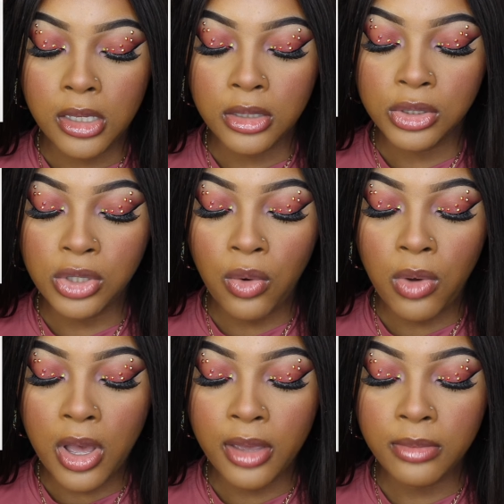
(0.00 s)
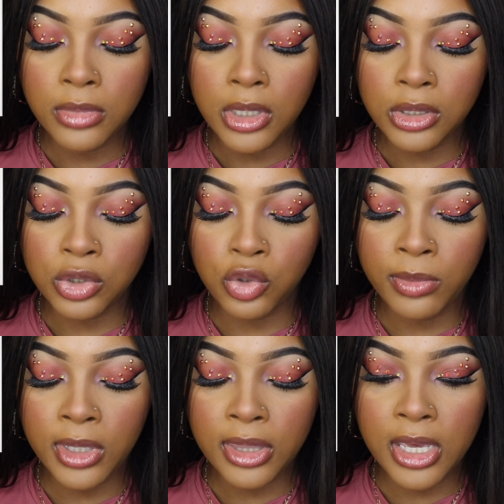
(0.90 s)
So I'm
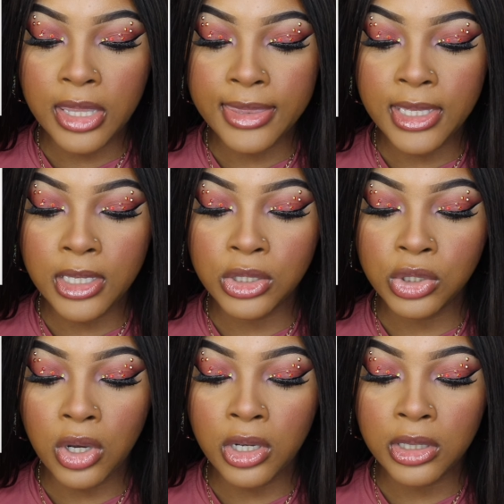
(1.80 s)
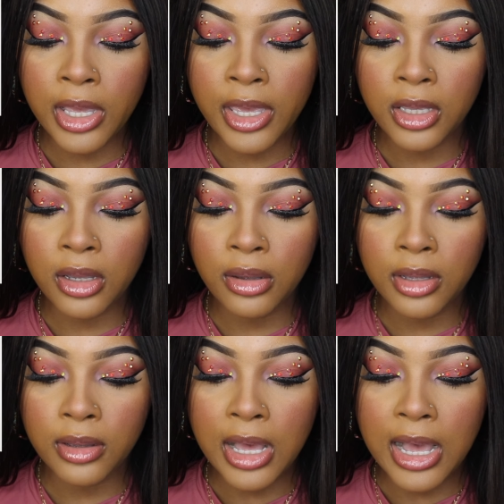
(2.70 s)
assuming that these are like
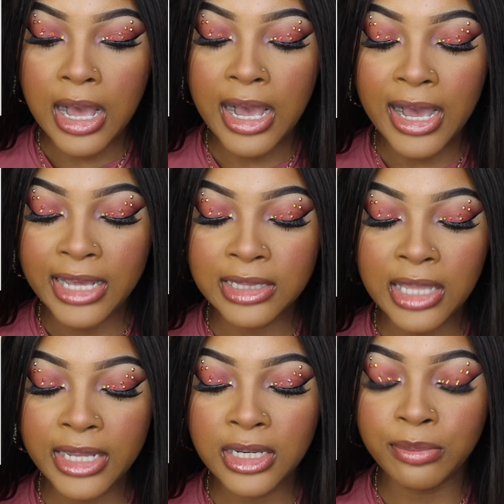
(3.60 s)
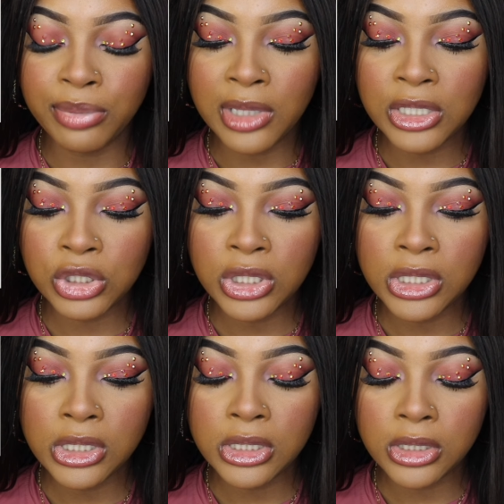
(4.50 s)
highlighted
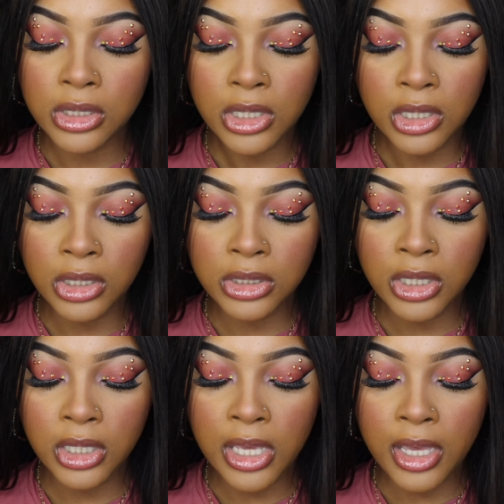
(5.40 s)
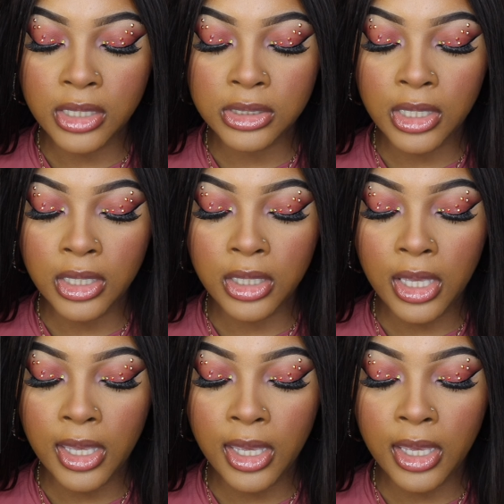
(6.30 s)
blushes. It looks like it has like
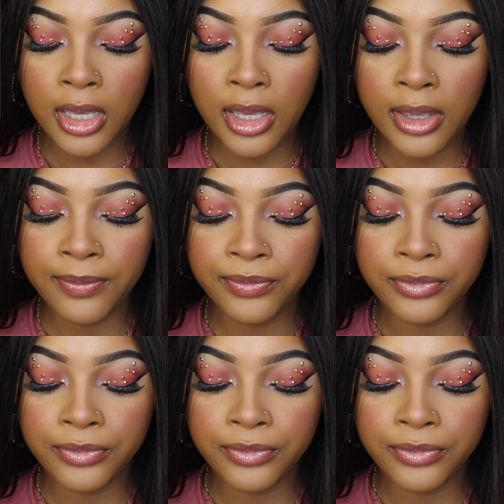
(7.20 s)
a...